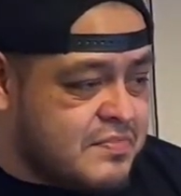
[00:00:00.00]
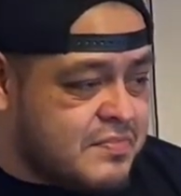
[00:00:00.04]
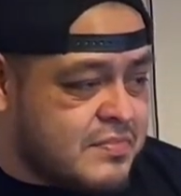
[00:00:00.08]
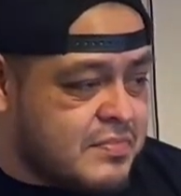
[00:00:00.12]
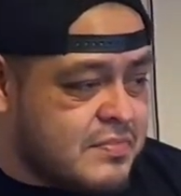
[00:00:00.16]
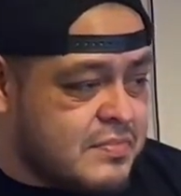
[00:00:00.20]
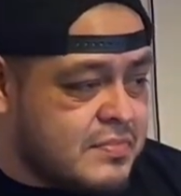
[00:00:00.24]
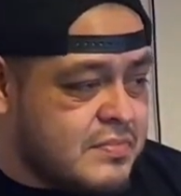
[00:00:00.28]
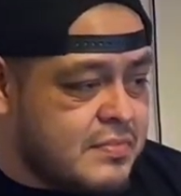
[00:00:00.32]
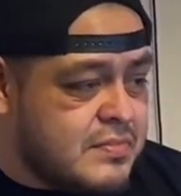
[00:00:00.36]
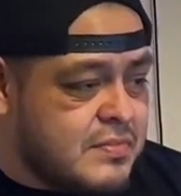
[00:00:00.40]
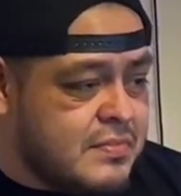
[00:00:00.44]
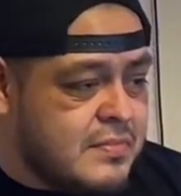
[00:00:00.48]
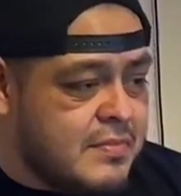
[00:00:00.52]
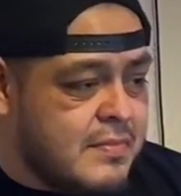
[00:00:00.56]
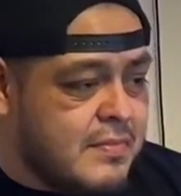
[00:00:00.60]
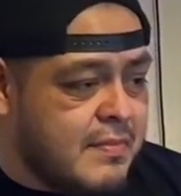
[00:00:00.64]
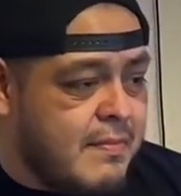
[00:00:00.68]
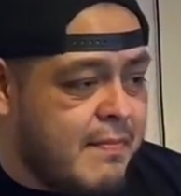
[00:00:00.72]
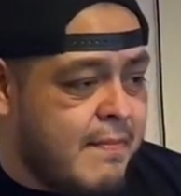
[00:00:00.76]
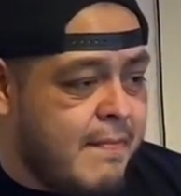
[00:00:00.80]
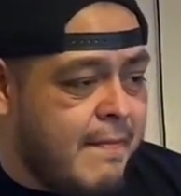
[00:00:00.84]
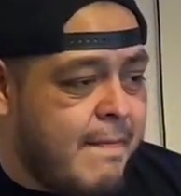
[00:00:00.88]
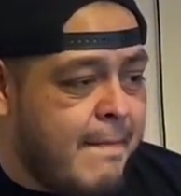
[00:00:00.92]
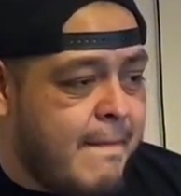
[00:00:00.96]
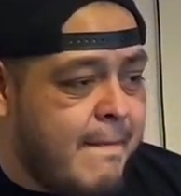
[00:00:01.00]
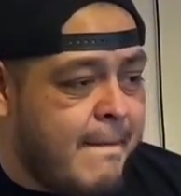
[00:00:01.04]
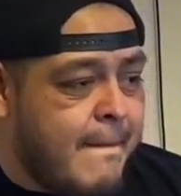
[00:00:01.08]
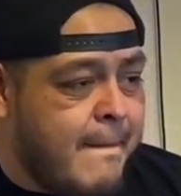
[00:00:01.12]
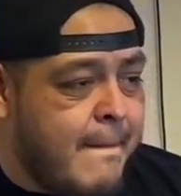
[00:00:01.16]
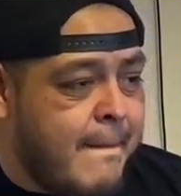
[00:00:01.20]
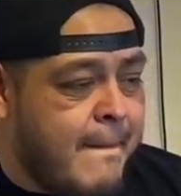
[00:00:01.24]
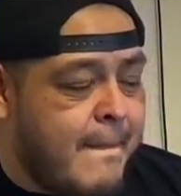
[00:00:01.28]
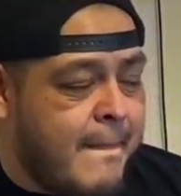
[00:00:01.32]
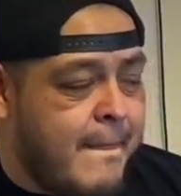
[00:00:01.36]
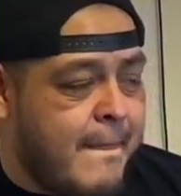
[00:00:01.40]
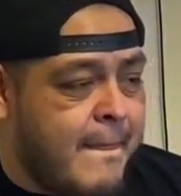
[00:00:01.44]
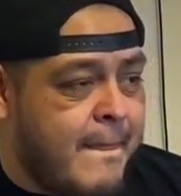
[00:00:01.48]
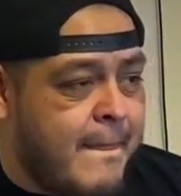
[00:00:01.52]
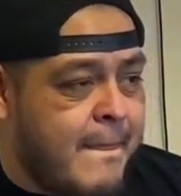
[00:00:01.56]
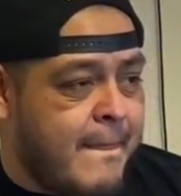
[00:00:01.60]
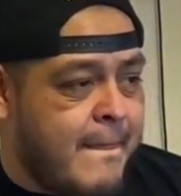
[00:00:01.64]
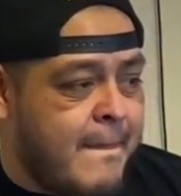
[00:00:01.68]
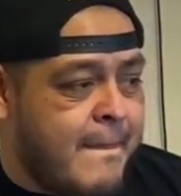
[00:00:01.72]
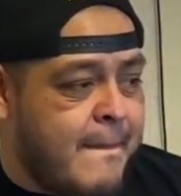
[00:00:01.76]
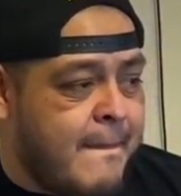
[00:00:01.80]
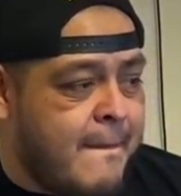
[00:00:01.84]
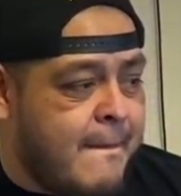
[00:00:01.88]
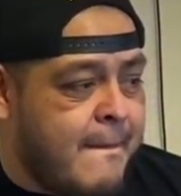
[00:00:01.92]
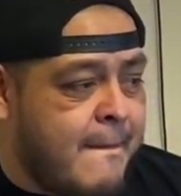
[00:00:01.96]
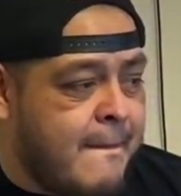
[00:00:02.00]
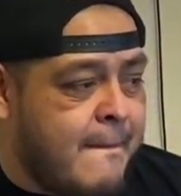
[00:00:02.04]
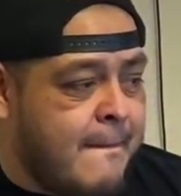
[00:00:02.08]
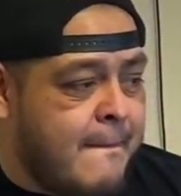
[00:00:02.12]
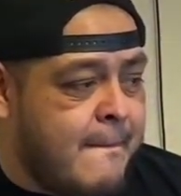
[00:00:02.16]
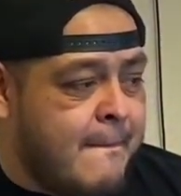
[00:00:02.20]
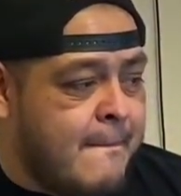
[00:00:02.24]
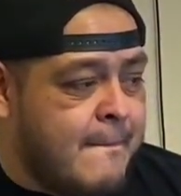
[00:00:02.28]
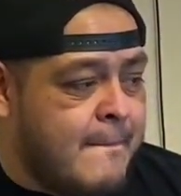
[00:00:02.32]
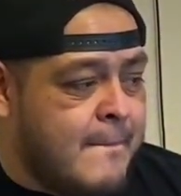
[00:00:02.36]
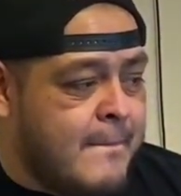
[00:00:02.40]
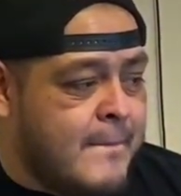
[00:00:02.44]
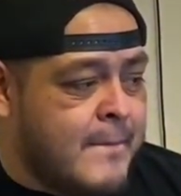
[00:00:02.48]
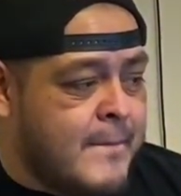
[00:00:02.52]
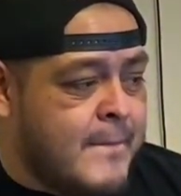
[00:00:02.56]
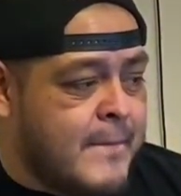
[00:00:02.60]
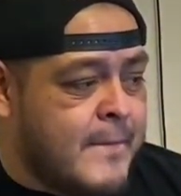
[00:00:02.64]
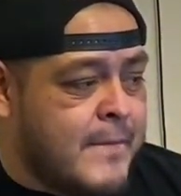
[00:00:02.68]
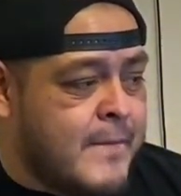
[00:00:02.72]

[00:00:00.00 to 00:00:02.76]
(silence)